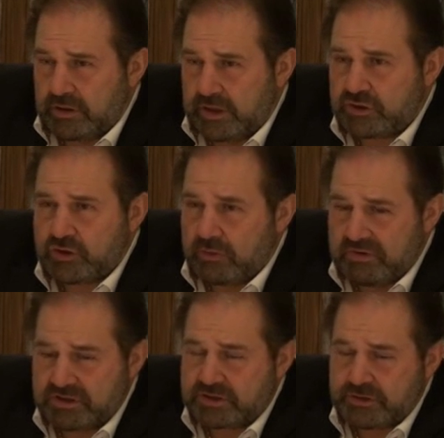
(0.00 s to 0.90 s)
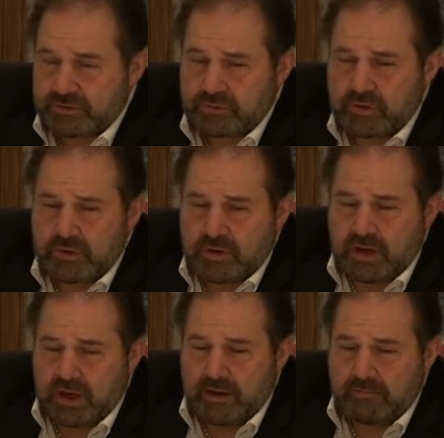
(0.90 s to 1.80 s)
their job is to
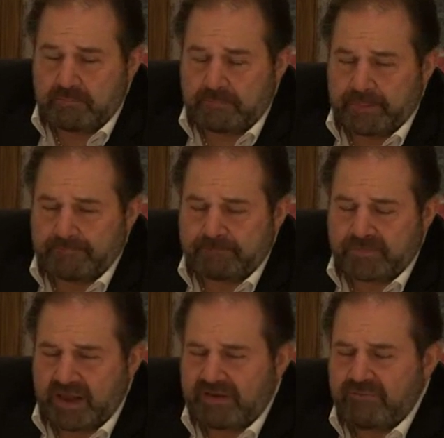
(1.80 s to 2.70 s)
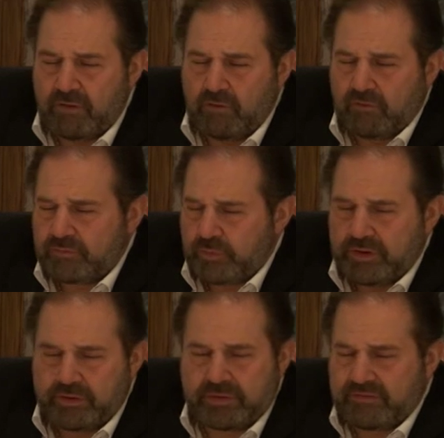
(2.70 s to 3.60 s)
get involved
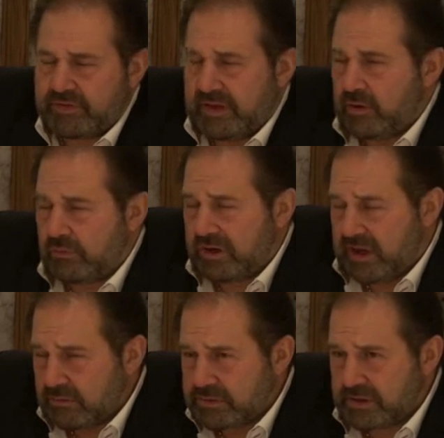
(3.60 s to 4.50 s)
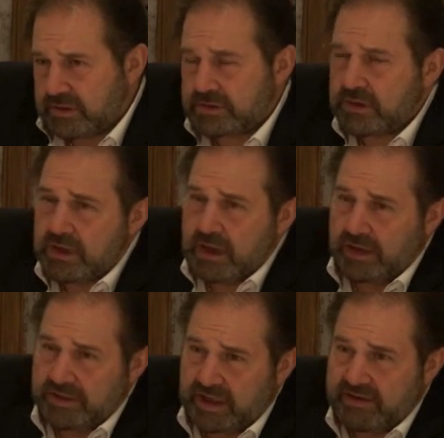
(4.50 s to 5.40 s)
with, they're normally councillors,
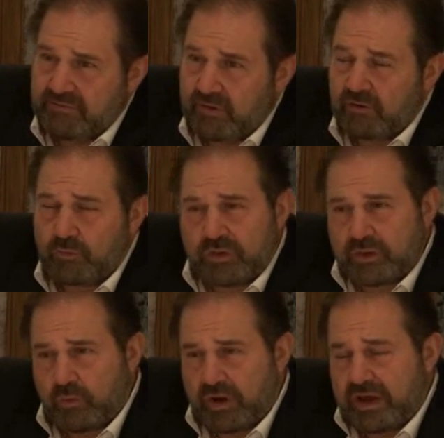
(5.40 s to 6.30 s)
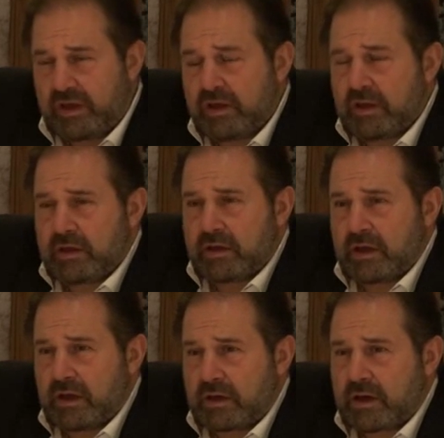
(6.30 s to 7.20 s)
and they get involved with the way
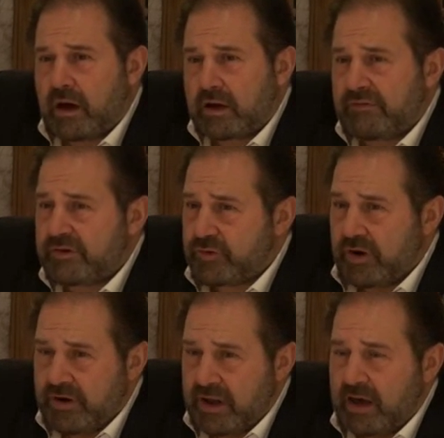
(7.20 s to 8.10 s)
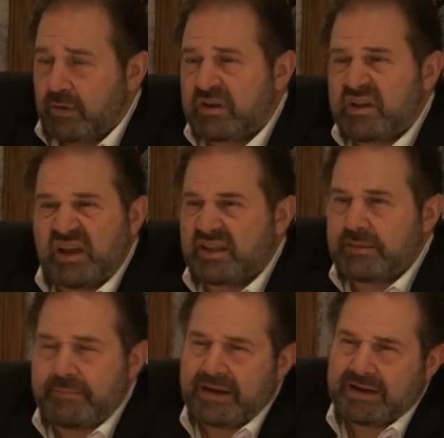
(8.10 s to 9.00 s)
Cardiff is run now, and
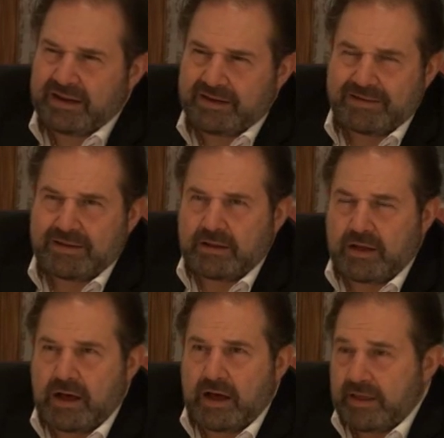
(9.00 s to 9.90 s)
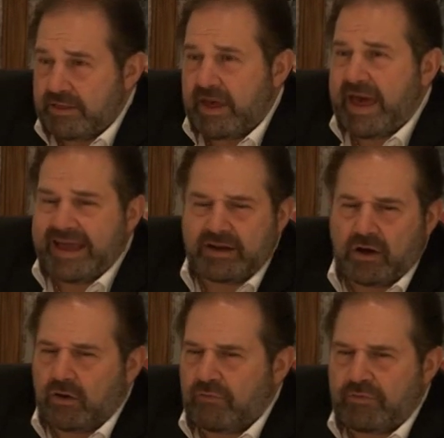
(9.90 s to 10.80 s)
they're mainly the head
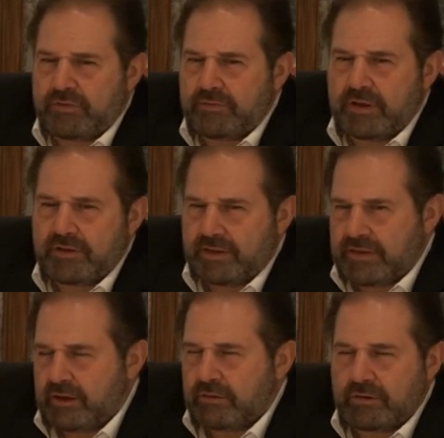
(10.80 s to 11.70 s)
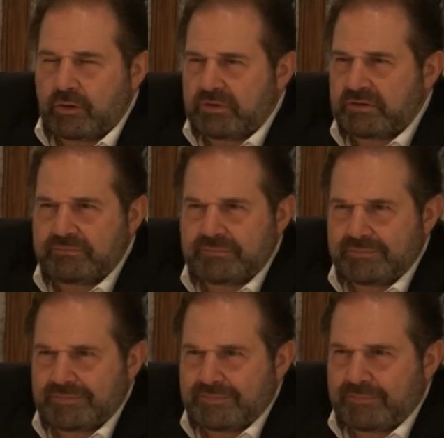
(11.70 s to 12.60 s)
of, they go and open
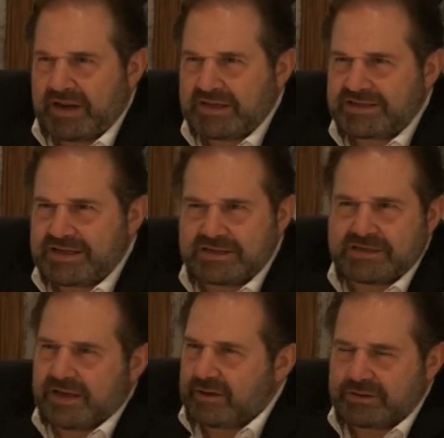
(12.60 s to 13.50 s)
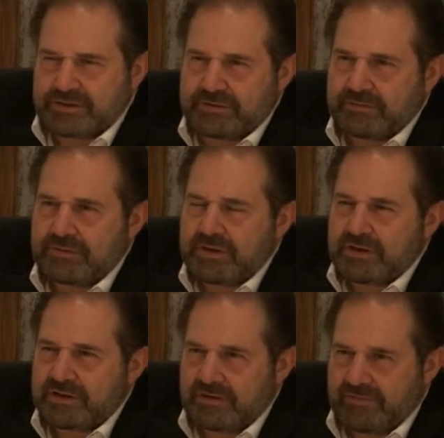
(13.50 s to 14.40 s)
places, and they go to
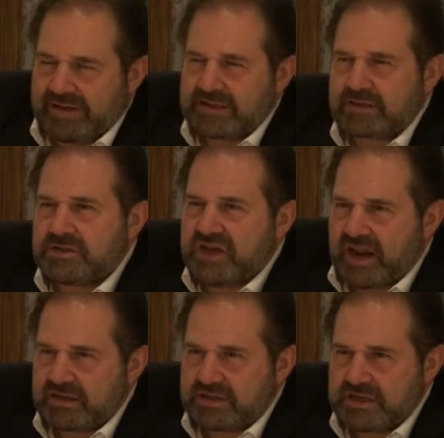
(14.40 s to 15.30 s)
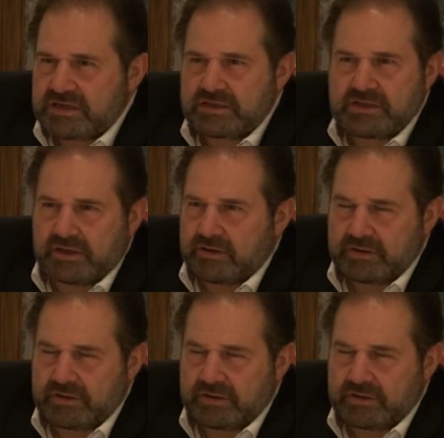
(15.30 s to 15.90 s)
events and charities, and